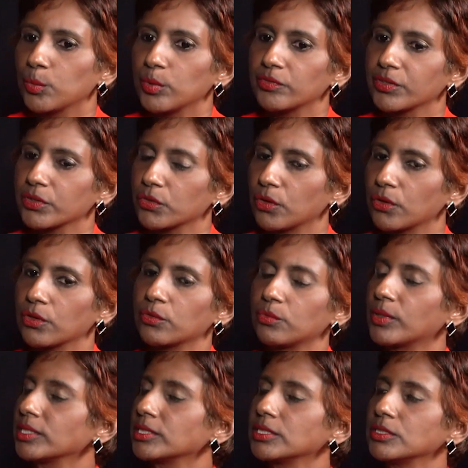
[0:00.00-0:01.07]
with the thought of
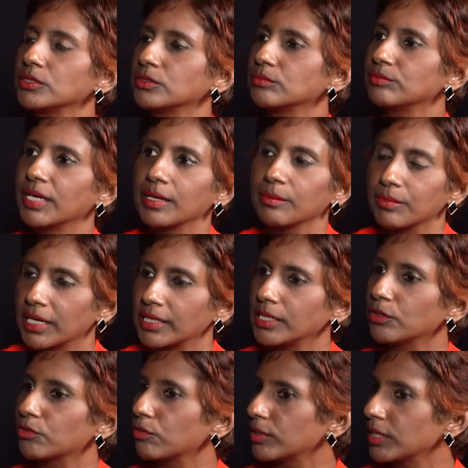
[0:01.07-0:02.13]
wanting to make
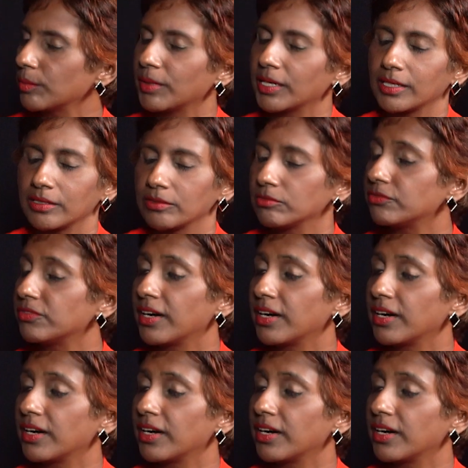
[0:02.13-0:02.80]
money, grow their money.